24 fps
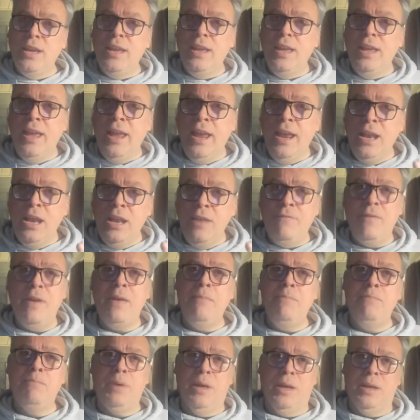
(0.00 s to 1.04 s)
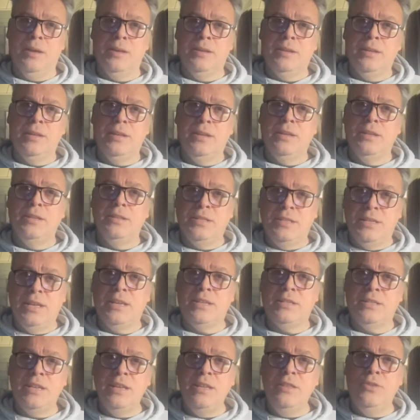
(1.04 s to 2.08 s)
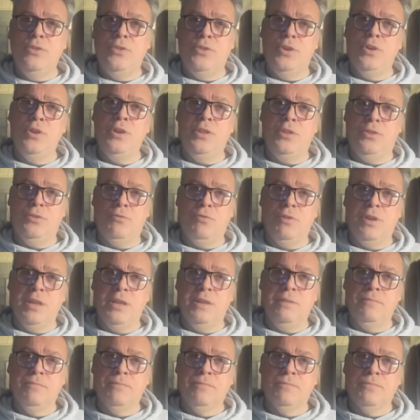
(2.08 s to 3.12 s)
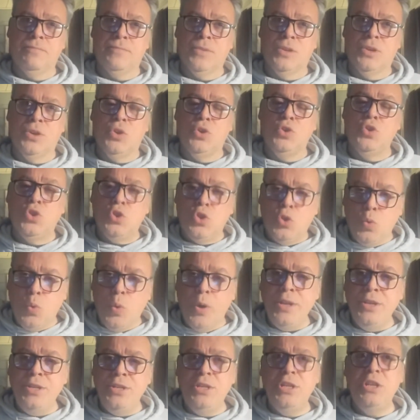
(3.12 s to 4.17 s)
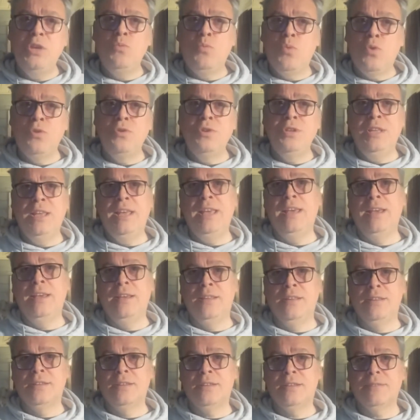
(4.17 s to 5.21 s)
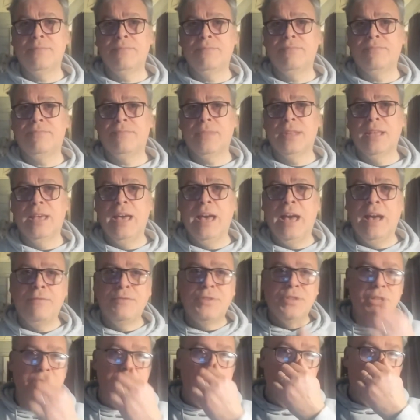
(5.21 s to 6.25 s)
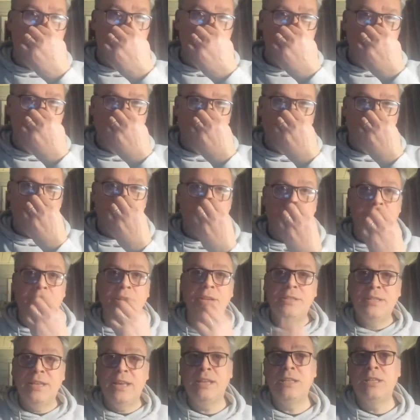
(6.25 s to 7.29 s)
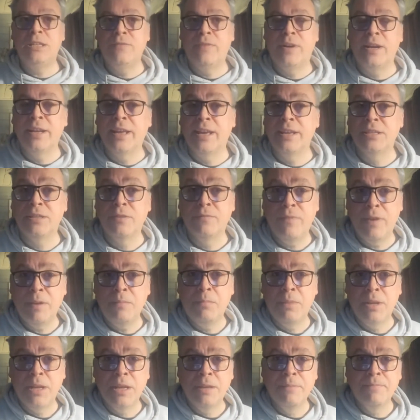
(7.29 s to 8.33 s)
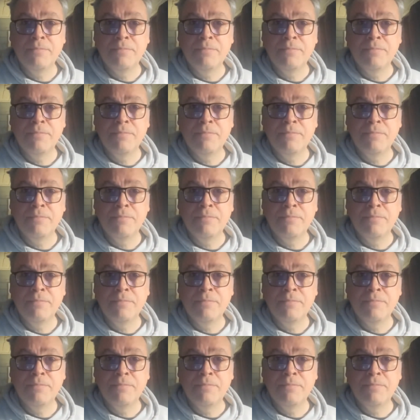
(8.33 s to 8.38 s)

in November 1633, 21 years after the 9-year-old Janet testified against her family,